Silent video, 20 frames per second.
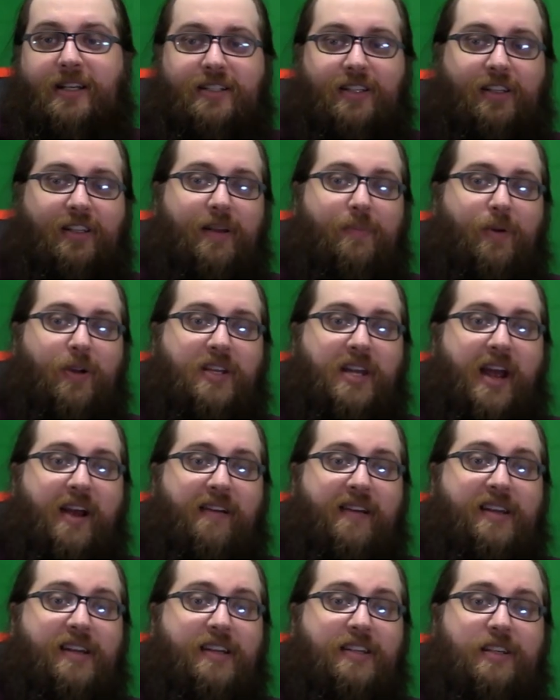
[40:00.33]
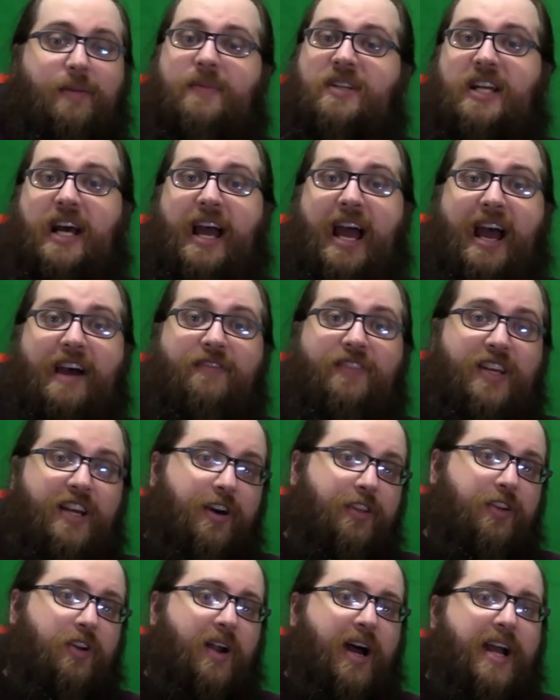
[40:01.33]
into libertarianism as I have the
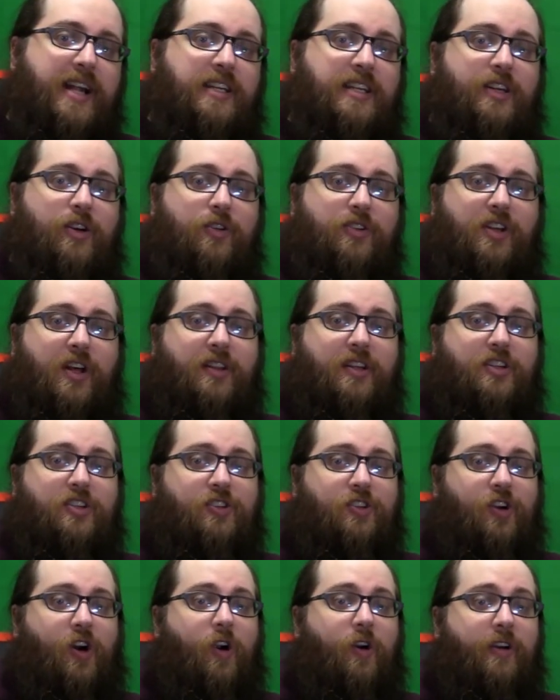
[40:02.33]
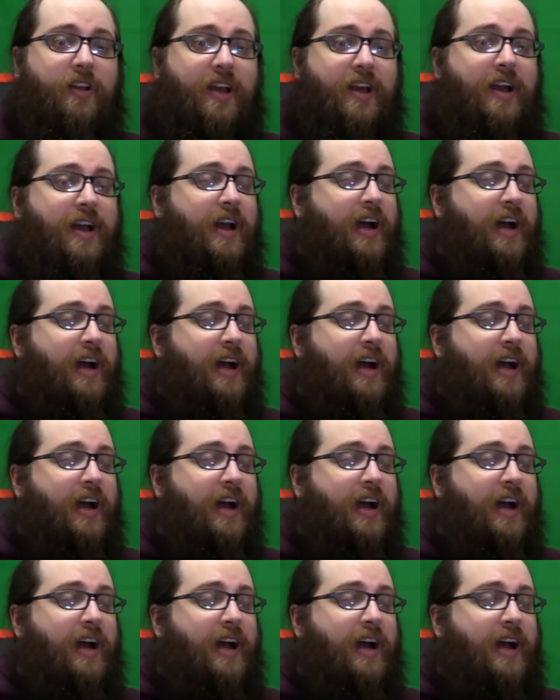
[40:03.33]
other ideals on this chart.